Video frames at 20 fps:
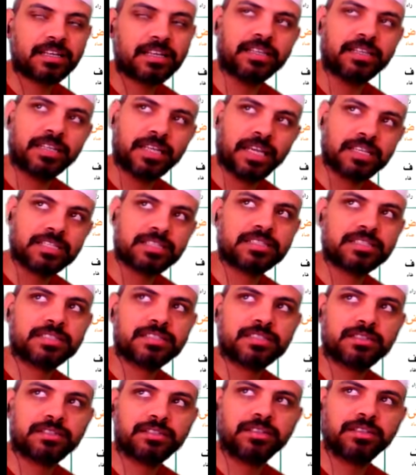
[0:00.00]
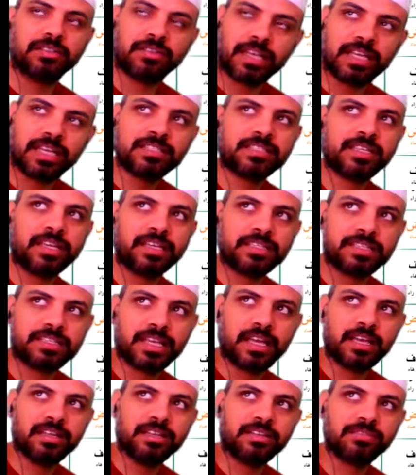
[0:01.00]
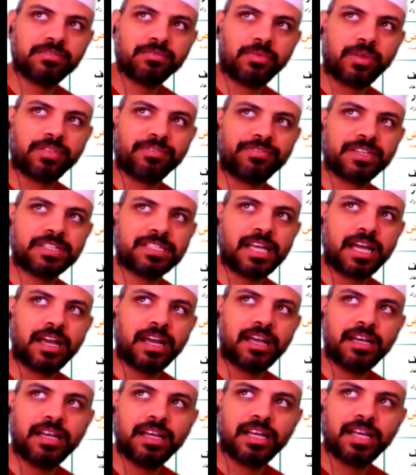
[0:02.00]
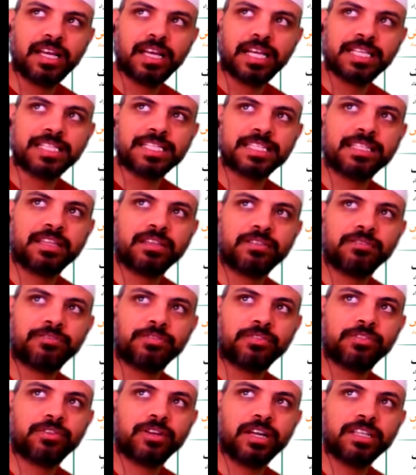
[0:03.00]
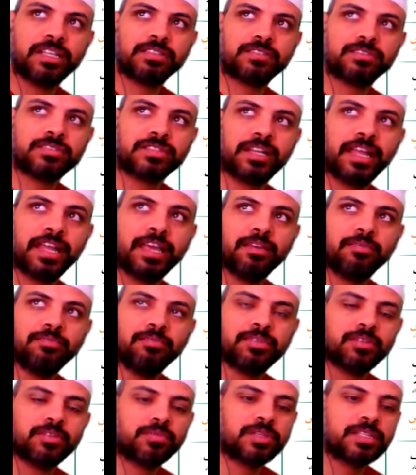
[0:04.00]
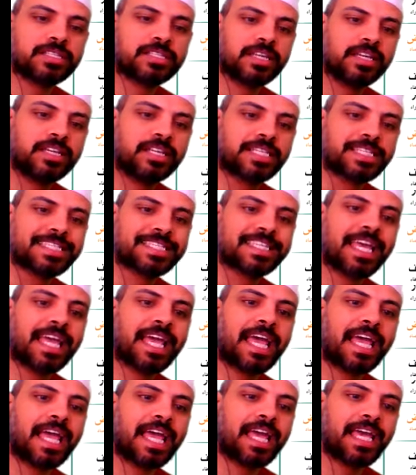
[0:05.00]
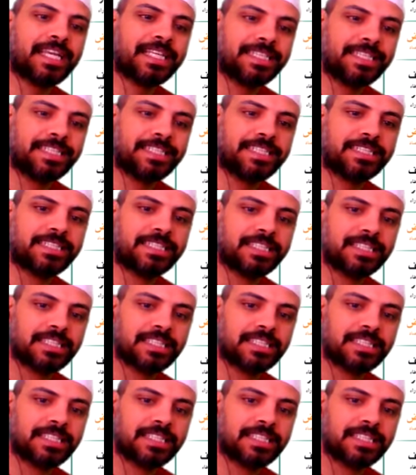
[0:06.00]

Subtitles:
Yes, you can say za with fatha, and for letter's name, you will say zai.